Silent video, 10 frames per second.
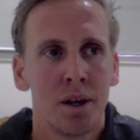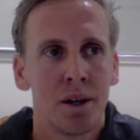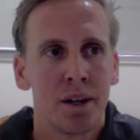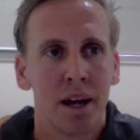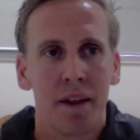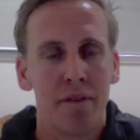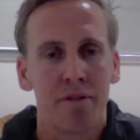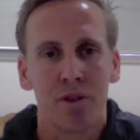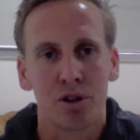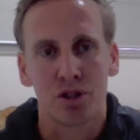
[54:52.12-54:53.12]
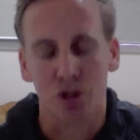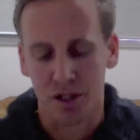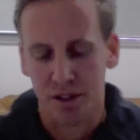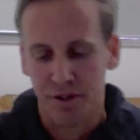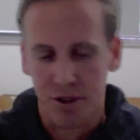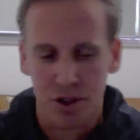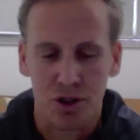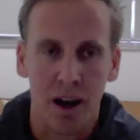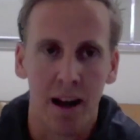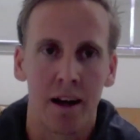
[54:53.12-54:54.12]
That first jersey for
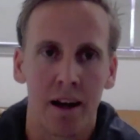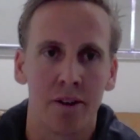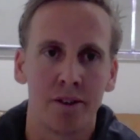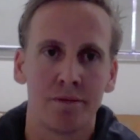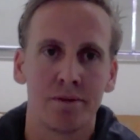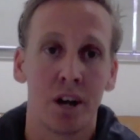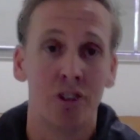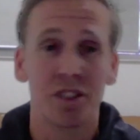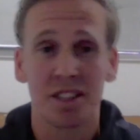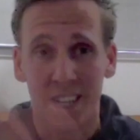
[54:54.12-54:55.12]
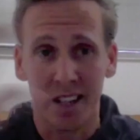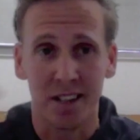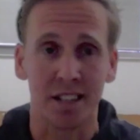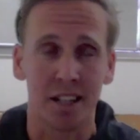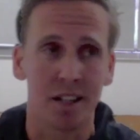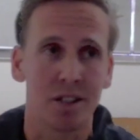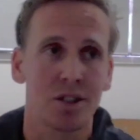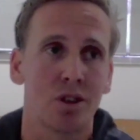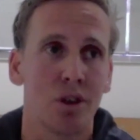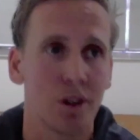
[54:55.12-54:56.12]
Australia, and just seeing the
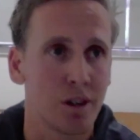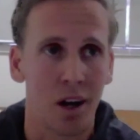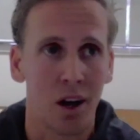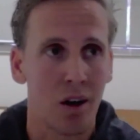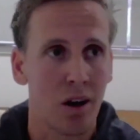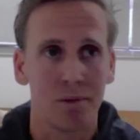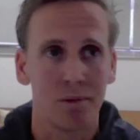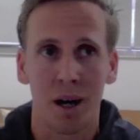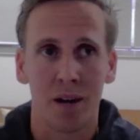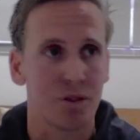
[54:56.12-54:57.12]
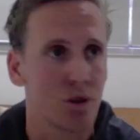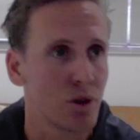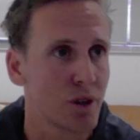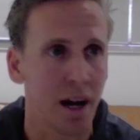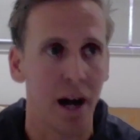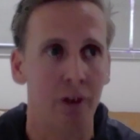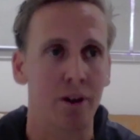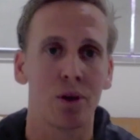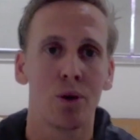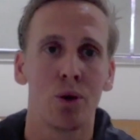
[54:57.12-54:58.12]
signatures on it, like Mark Viduka, Harry
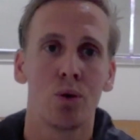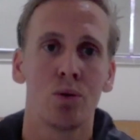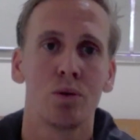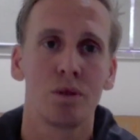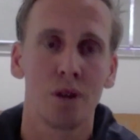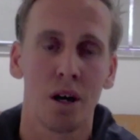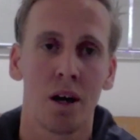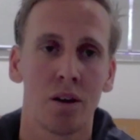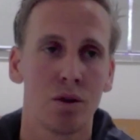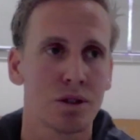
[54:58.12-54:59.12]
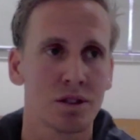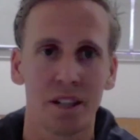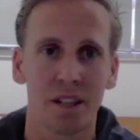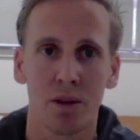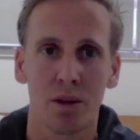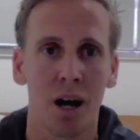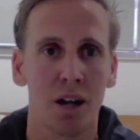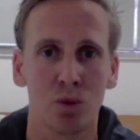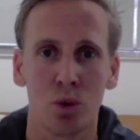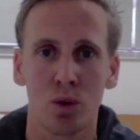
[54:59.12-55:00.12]
Kuehl, Lucas Neal, Mark
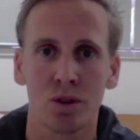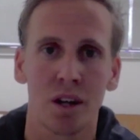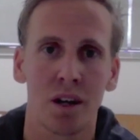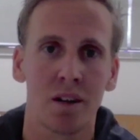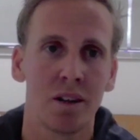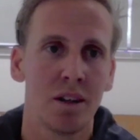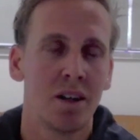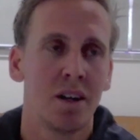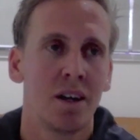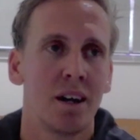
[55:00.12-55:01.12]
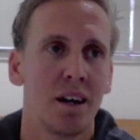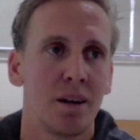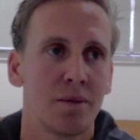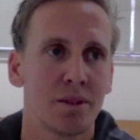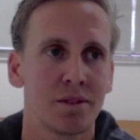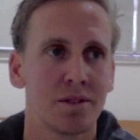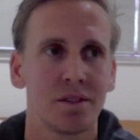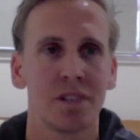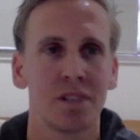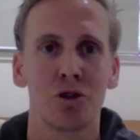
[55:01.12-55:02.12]
Swarter. There's
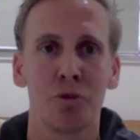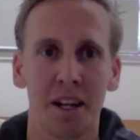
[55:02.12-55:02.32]
too many